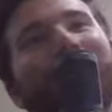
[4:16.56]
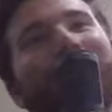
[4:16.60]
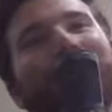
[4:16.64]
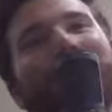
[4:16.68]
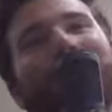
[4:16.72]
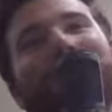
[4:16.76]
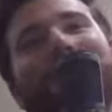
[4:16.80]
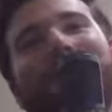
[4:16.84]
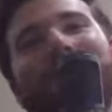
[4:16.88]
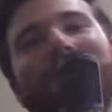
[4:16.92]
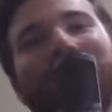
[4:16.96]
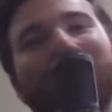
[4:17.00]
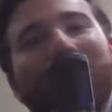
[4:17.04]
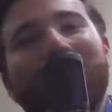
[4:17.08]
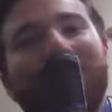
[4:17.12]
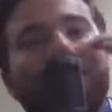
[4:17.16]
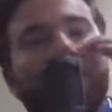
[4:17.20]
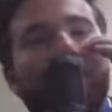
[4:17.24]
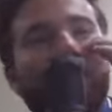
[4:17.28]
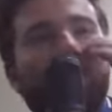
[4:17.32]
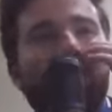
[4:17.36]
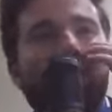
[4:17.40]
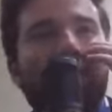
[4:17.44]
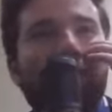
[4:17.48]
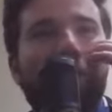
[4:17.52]
Round of
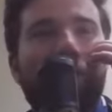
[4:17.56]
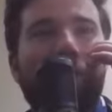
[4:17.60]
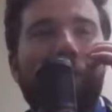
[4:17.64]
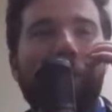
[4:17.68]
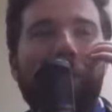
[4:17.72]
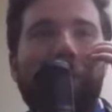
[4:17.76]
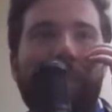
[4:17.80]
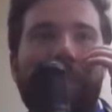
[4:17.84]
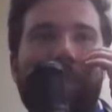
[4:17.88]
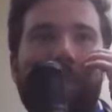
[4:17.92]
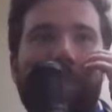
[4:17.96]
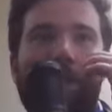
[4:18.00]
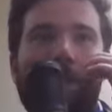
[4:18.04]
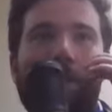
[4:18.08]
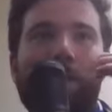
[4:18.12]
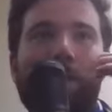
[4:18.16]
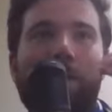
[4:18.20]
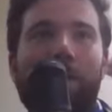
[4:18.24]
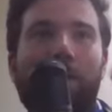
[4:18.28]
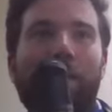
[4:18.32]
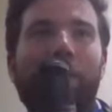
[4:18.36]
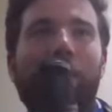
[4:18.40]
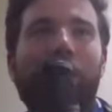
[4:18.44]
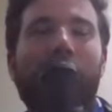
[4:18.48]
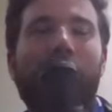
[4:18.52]
16 beat Houston
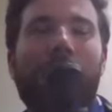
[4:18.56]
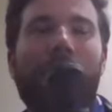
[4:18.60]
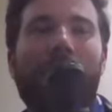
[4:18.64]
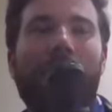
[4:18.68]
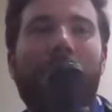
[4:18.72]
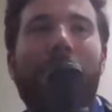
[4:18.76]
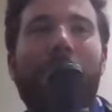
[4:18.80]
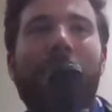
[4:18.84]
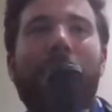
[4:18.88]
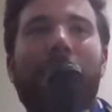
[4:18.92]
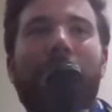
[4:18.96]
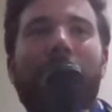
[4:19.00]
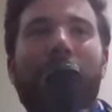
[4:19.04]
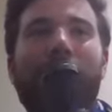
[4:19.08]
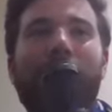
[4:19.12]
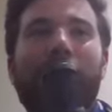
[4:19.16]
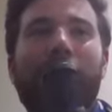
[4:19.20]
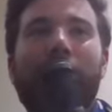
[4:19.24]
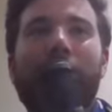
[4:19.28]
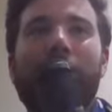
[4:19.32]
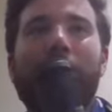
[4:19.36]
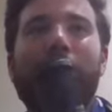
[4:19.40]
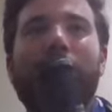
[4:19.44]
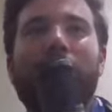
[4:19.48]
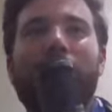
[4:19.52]
and then
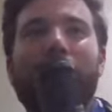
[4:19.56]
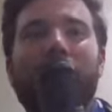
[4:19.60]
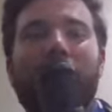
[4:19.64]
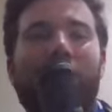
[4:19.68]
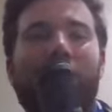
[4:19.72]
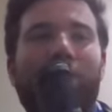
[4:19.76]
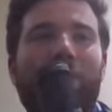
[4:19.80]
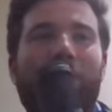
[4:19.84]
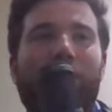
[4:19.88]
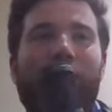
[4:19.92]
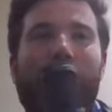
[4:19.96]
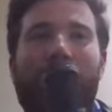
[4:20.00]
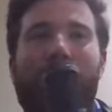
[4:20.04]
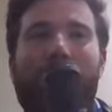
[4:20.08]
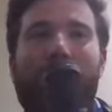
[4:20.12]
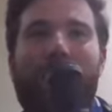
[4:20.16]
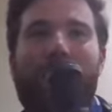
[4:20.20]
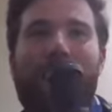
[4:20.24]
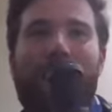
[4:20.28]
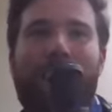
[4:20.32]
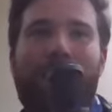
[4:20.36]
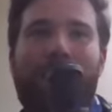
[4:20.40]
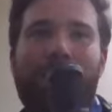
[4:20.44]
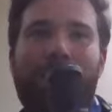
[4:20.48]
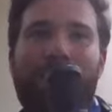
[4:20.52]
got beat by
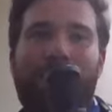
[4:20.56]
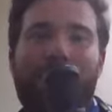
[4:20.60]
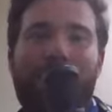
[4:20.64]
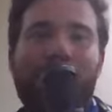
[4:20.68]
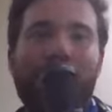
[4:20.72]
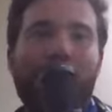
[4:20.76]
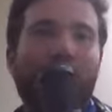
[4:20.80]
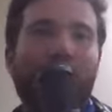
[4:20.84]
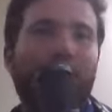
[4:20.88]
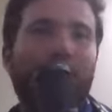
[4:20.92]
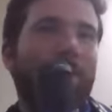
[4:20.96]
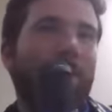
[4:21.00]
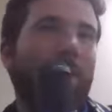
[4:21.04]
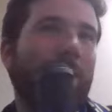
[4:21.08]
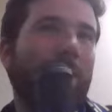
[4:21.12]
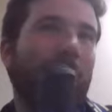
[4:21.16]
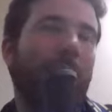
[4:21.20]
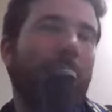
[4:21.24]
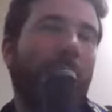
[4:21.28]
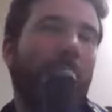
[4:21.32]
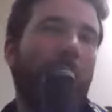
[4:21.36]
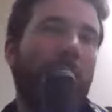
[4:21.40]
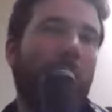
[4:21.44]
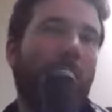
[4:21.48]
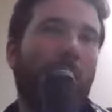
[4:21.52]
Miami.
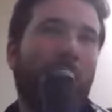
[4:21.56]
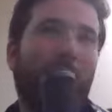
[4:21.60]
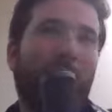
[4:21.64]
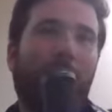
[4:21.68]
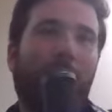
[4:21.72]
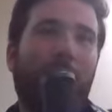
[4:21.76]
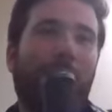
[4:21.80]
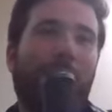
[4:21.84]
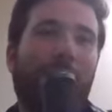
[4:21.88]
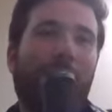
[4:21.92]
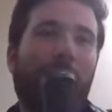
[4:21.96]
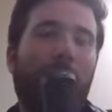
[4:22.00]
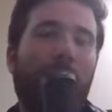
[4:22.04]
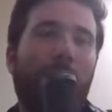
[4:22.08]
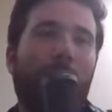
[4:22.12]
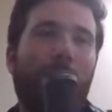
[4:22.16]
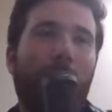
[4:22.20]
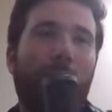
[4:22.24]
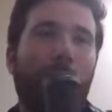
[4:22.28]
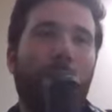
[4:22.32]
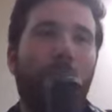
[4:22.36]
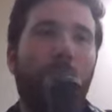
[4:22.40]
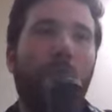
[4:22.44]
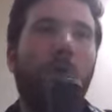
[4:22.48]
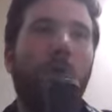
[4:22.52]
Granted, not the
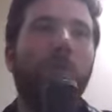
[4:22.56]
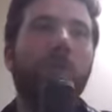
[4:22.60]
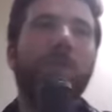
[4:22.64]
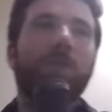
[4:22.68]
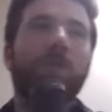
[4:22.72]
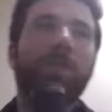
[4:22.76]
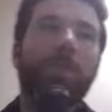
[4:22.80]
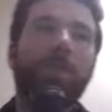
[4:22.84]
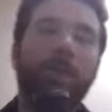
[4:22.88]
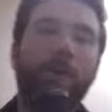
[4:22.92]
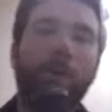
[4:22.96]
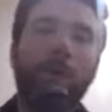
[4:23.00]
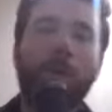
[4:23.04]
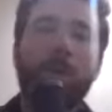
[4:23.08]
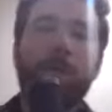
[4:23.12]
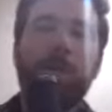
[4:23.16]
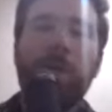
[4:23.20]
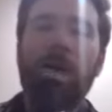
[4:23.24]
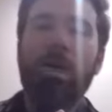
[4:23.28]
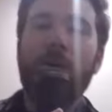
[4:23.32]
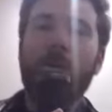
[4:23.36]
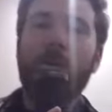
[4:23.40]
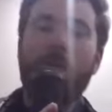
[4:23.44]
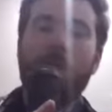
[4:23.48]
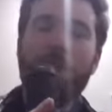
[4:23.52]
most difficult
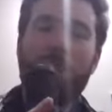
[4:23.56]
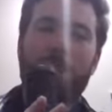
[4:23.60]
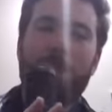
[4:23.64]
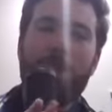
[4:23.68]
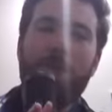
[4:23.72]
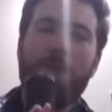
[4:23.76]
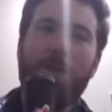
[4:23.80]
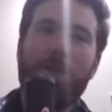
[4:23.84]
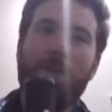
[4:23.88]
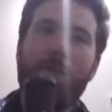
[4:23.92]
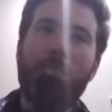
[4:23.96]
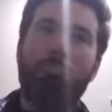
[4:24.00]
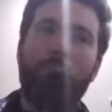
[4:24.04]
route, but still